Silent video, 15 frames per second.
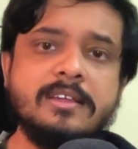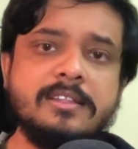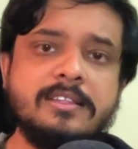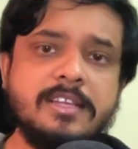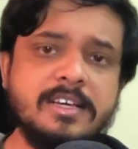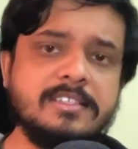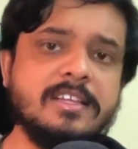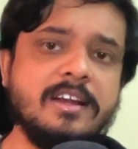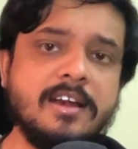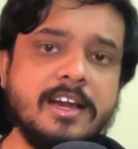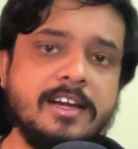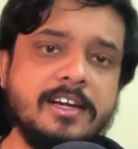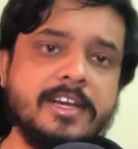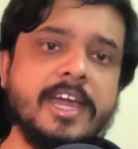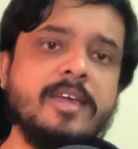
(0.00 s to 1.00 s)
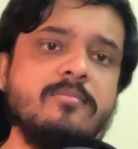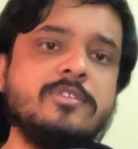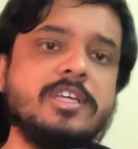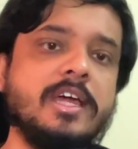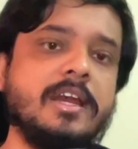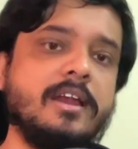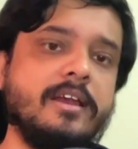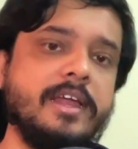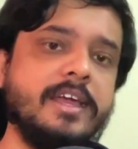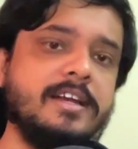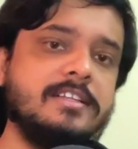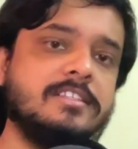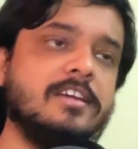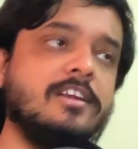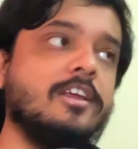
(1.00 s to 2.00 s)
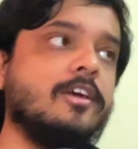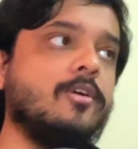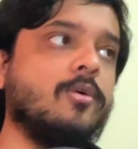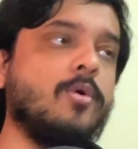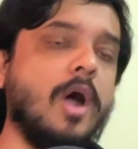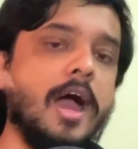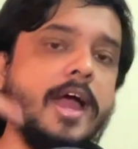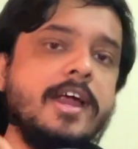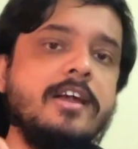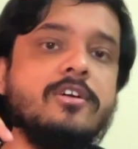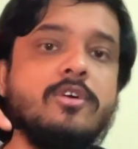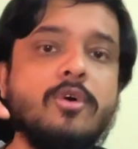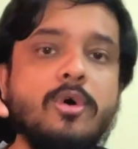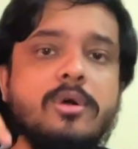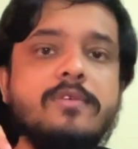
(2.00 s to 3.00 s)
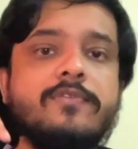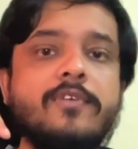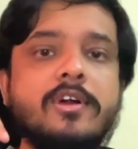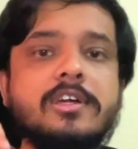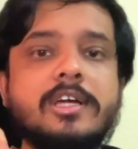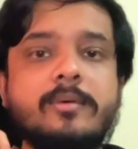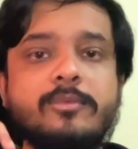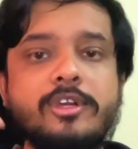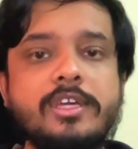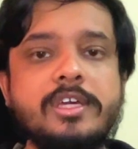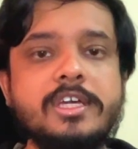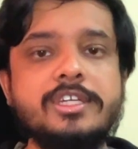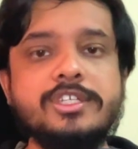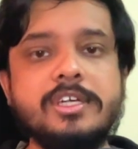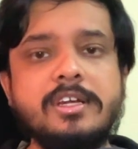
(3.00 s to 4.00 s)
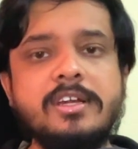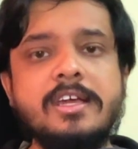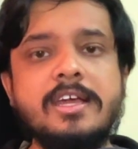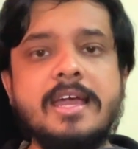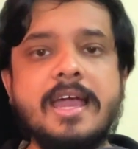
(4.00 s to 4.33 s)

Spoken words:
Thus the runtime generates the required code for communication